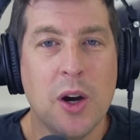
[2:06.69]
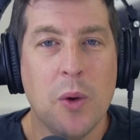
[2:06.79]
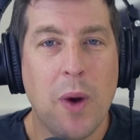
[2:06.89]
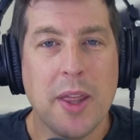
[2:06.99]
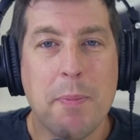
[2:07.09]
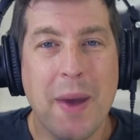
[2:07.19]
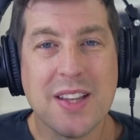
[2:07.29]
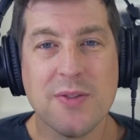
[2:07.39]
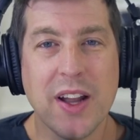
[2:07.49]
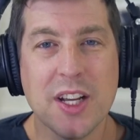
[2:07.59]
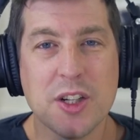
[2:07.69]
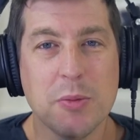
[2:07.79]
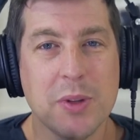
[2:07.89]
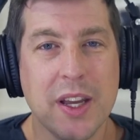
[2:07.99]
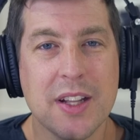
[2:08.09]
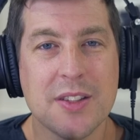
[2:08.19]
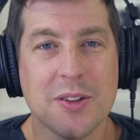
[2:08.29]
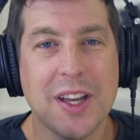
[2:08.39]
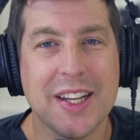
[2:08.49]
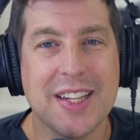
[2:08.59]
why the best financial plans are
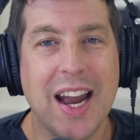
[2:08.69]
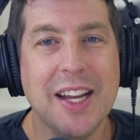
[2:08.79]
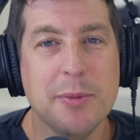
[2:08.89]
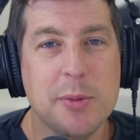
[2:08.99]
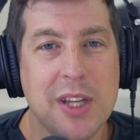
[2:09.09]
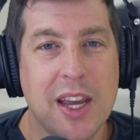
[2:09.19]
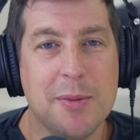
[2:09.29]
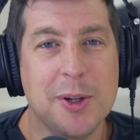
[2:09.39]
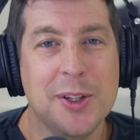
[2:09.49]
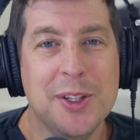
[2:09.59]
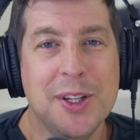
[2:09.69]
like a dining room table,